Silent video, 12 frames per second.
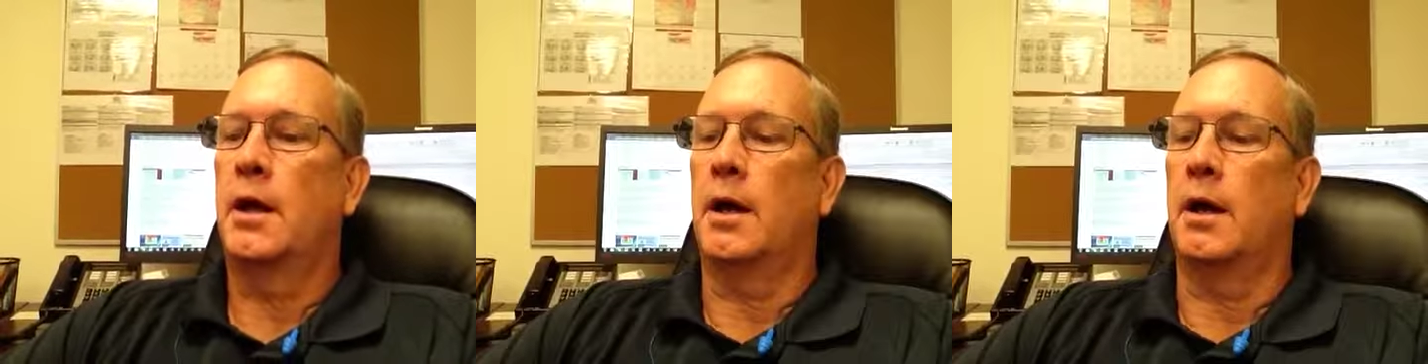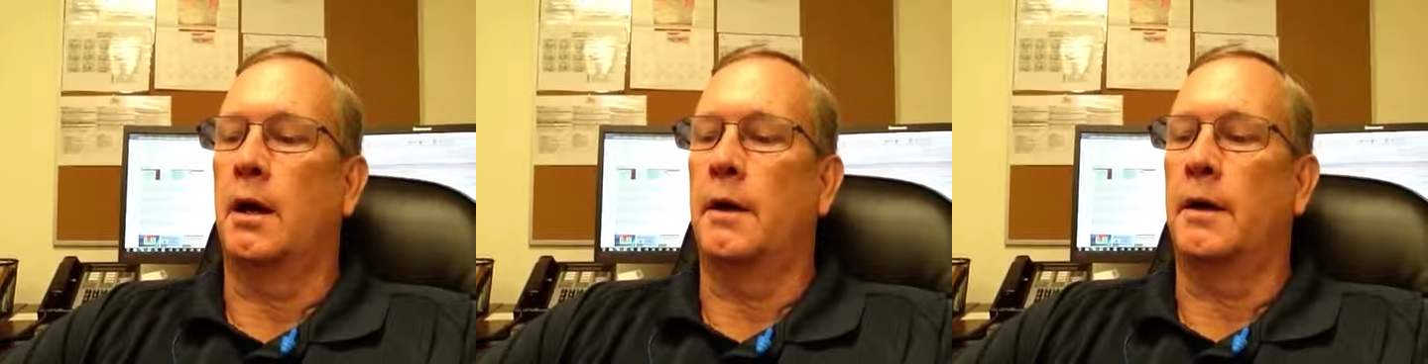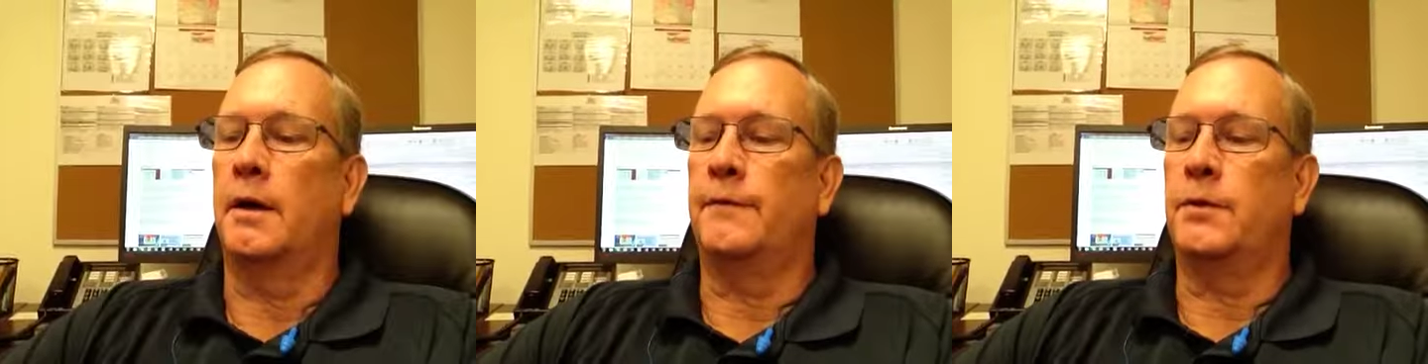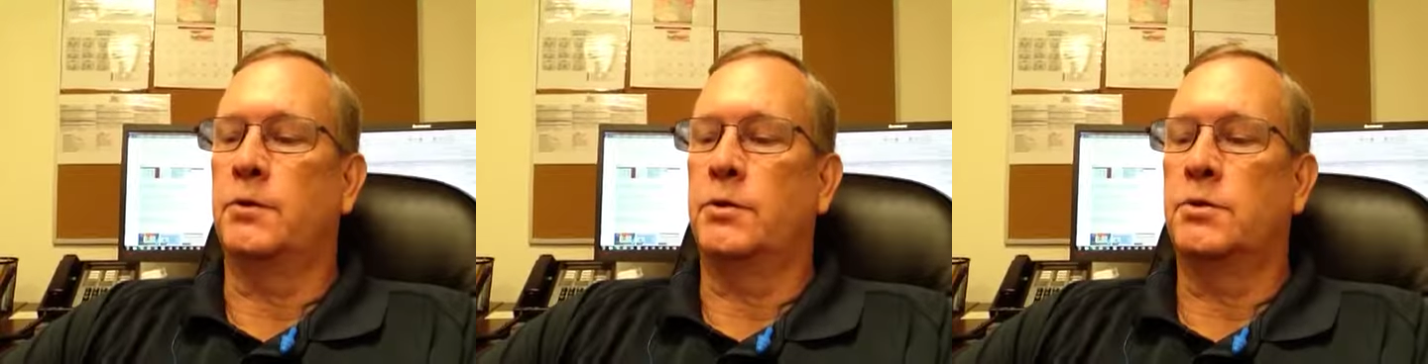If
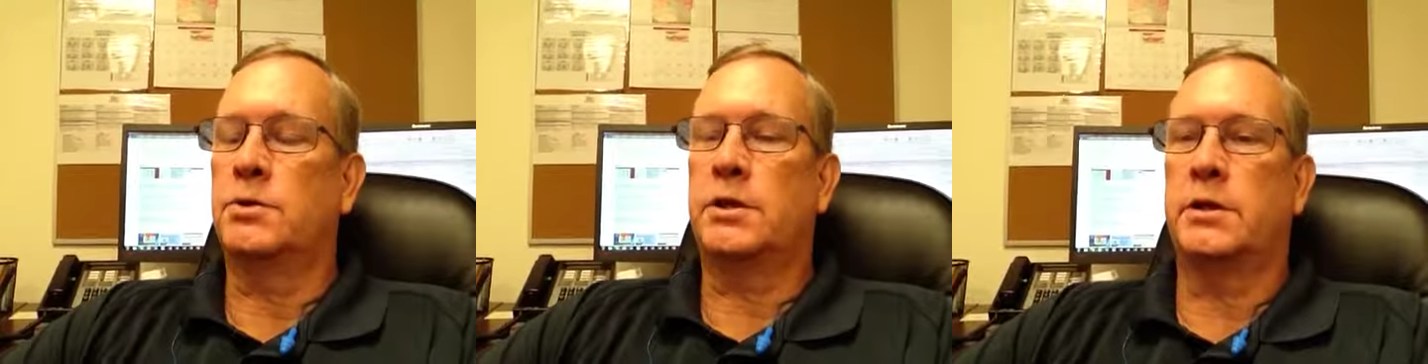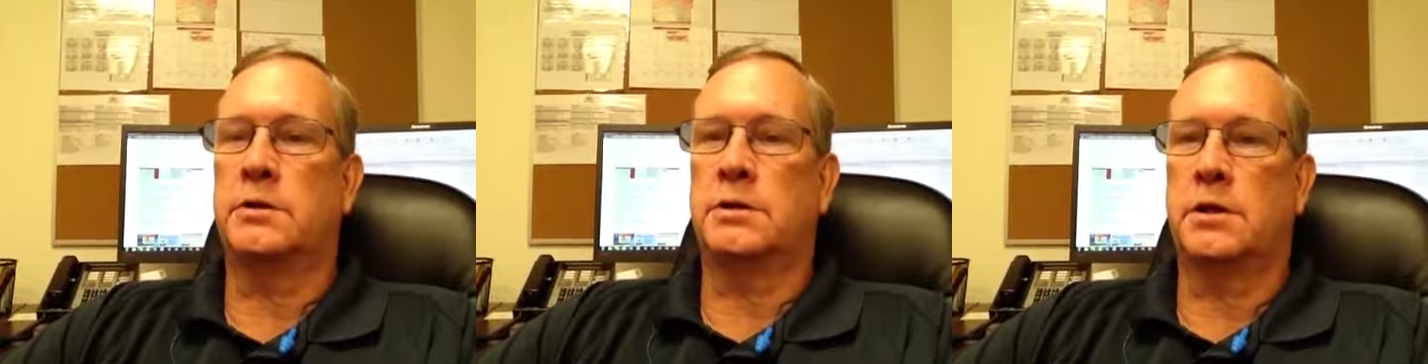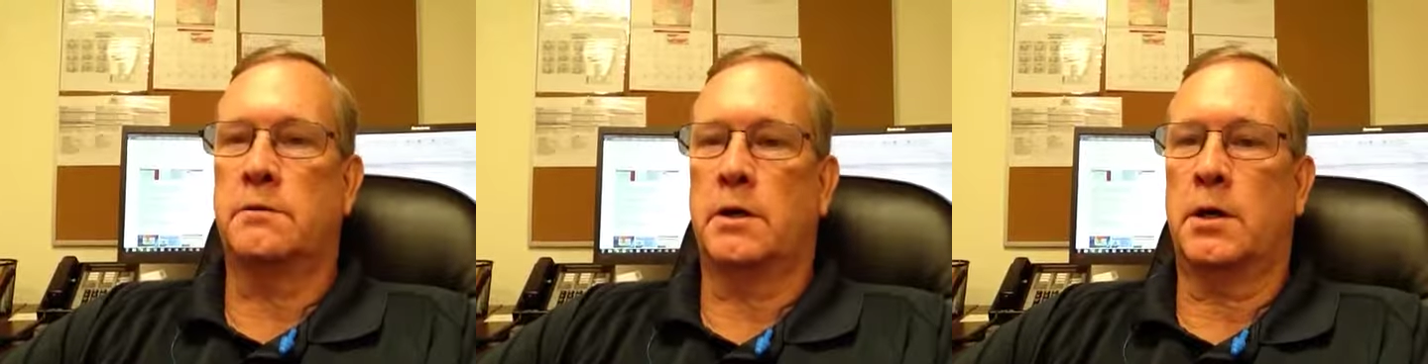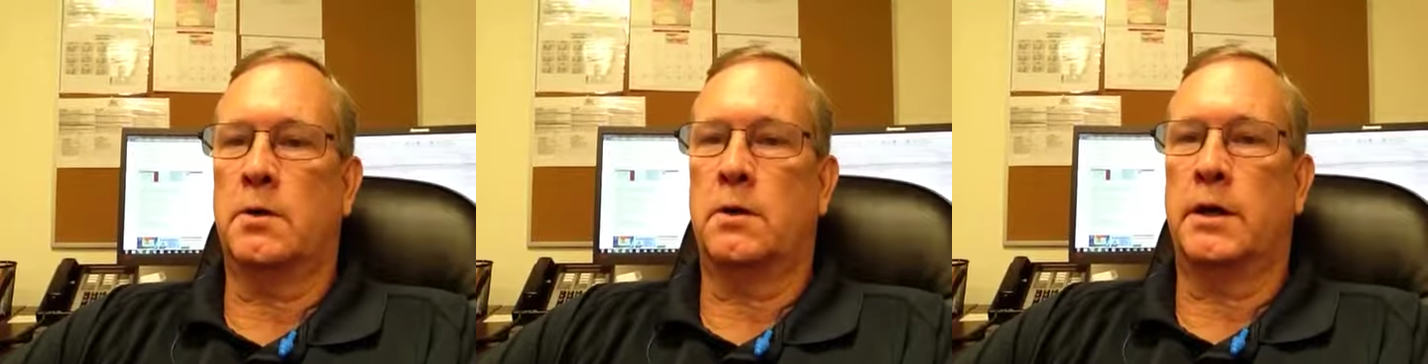you do see a
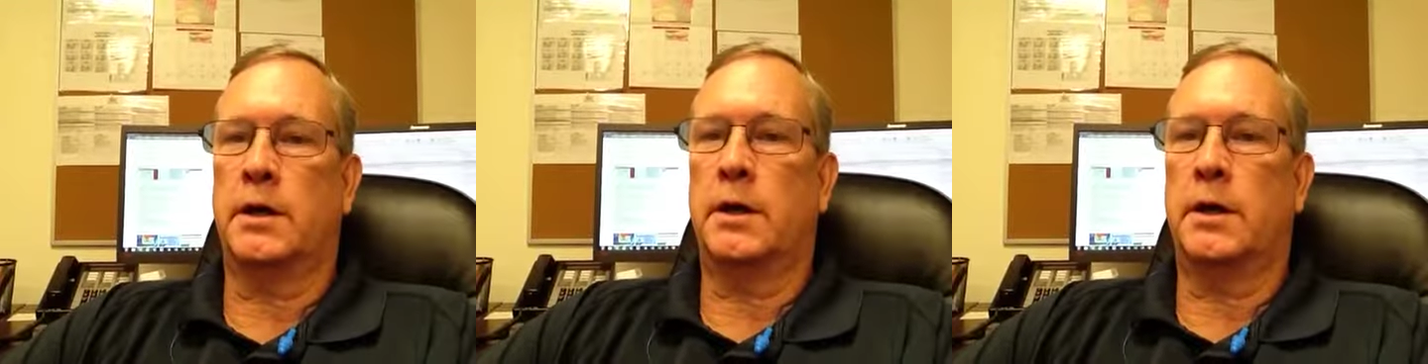0,